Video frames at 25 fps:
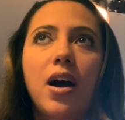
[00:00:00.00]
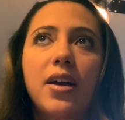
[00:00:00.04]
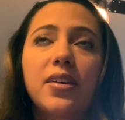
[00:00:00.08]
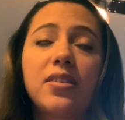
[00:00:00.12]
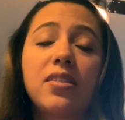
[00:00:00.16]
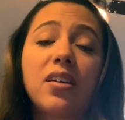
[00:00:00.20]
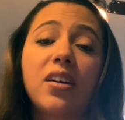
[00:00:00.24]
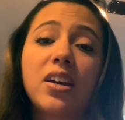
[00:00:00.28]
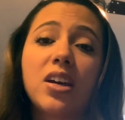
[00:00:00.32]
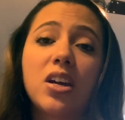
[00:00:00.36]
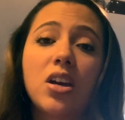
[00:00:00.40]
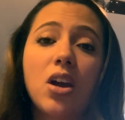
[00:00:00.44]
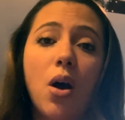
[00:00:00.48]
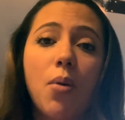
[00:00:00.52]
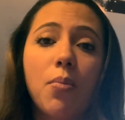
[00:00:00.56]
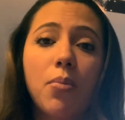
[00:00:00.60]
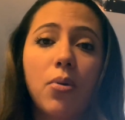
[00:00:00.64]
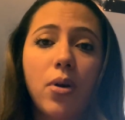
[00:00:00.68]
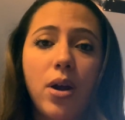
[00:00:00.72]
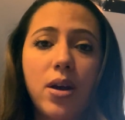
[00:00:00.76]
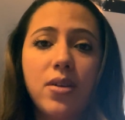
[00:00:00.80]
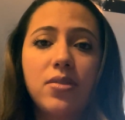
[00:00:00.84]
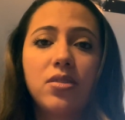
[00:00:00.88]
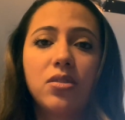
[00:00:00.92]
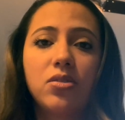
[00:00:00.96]
I saw
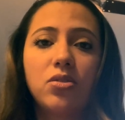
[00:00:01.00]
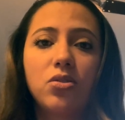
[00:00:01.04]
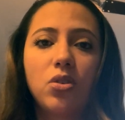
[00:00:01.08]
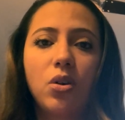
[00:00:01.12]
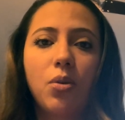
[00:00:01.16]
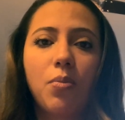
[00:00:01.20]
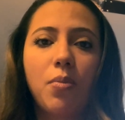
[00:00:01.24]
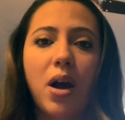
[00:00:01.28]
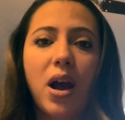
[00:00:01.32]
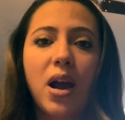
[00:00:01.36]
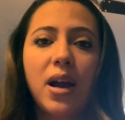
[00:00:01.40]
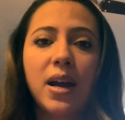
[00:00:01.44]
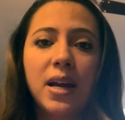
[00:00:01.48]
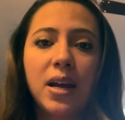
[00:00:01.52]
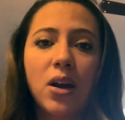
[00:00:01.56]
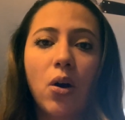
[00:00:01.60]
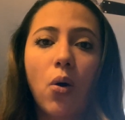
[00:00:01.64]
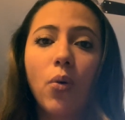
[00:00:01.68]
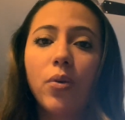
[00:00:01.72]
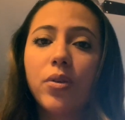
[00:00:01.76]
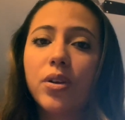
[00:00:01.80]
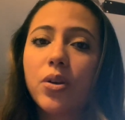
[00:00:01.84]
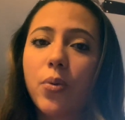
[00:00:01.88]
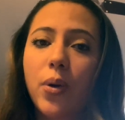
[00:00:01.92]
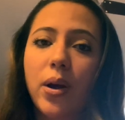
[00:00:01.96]
Guillain-Barre syndrome. I
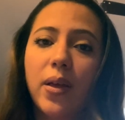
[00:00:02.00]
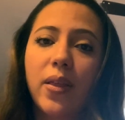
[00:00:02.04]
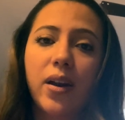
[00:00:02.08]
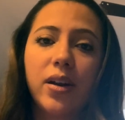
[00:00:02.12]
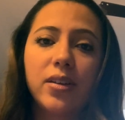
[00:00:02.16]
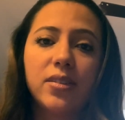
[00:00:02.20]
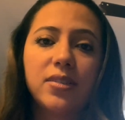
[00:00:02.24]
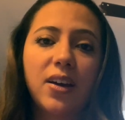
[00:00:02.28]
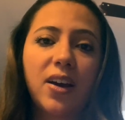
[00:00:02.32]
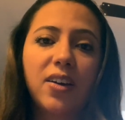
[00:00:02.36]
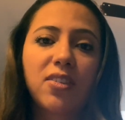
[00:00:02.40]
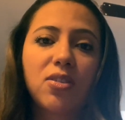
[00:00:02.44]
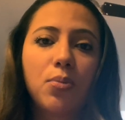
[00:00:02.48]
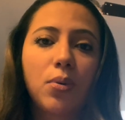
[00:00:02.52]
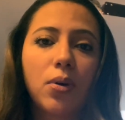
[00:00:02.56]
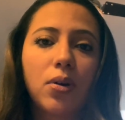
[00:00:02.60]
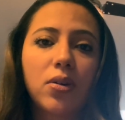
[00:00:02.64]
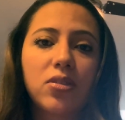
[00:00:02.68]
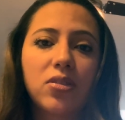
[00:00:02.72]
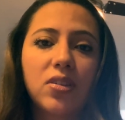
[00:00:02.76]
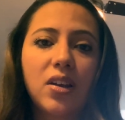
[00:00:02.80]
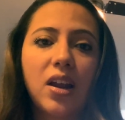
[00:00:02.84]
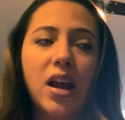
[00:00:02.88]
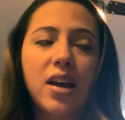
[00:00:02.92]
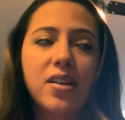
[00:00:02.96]
only read that in
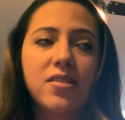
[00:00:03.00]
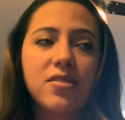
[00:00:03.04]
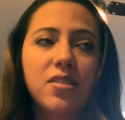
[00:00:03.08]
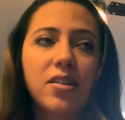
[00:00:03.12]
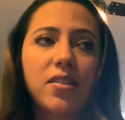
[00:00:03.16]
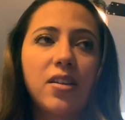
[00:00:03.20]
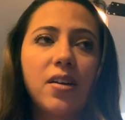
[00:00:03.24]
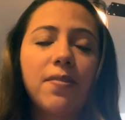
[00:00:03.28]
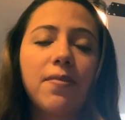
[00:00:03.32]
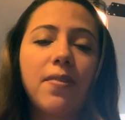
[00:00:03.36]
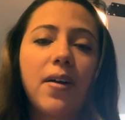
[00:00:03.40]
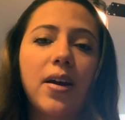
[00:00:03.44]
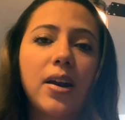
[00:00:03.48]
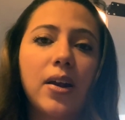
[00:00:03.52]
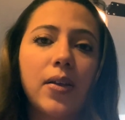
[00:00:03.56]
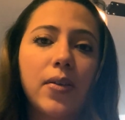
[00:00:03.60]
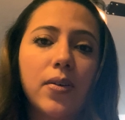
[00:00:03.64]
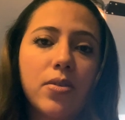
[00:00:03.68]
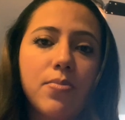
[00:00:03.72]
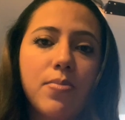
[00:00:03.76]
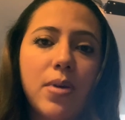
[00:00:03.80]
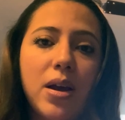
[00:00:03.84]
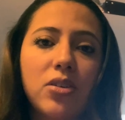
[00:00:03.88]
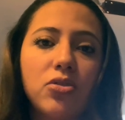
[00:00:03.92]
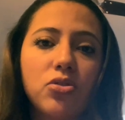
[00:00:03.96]
textbooks, and I saw that finally on
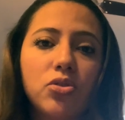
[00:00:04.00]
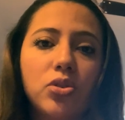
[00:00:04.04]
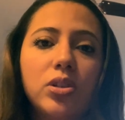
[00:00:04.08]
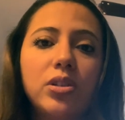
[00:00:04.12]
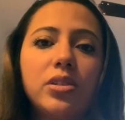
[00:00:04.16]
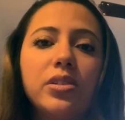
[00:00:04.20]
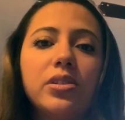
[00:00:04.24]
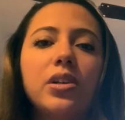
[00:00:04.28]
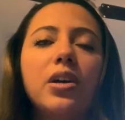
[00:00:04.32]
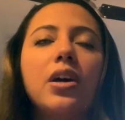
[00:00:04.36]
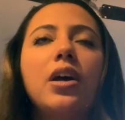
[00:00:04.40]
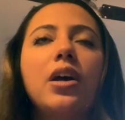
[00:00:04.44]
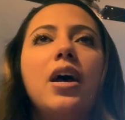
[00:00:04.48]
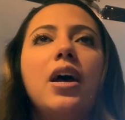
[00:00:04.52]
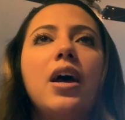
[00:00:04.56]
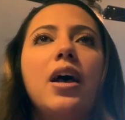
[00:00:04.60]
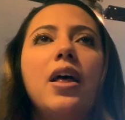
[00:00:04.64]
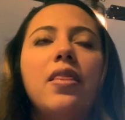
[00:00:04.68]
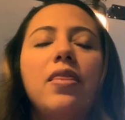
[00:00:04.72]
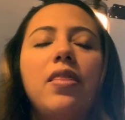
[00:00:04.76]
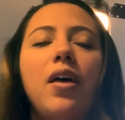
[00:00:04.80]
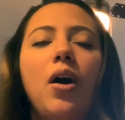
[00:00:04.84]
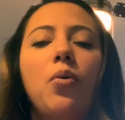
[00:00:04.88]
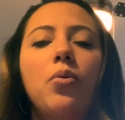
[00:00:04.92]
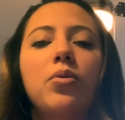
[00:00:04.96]
a patient
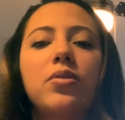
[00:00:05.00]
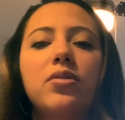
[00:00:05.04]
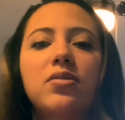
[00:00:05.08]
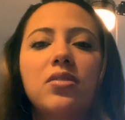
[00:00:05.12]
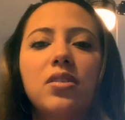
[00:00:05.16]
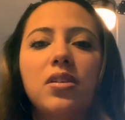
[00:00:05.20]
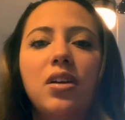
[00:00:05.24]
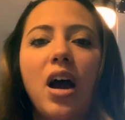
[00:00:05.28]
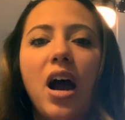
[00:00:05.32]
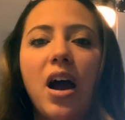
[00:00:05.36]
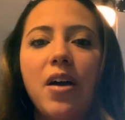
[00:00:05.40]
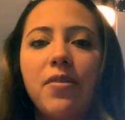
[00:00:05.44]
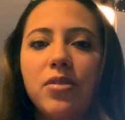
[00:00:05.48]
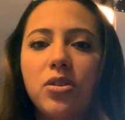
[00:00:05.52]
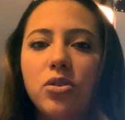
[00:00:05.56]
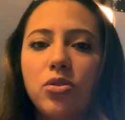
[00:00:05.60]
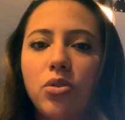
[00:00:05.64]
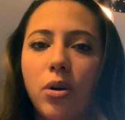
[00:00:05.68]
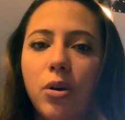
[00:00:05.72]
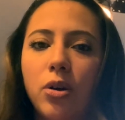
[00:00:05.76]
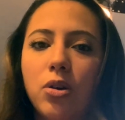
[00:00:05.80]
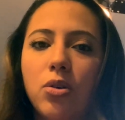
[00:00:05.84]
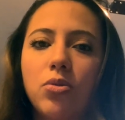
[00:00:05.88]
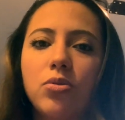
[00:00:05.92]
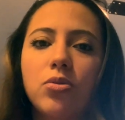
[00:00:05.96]
that was an IV
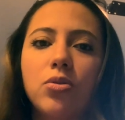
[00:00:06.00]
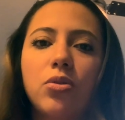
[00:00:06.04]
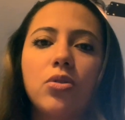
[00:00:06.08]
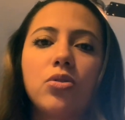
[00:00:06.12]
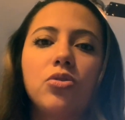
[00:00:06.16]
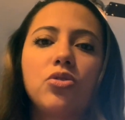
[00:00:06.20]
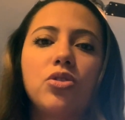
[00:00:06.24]
drug user.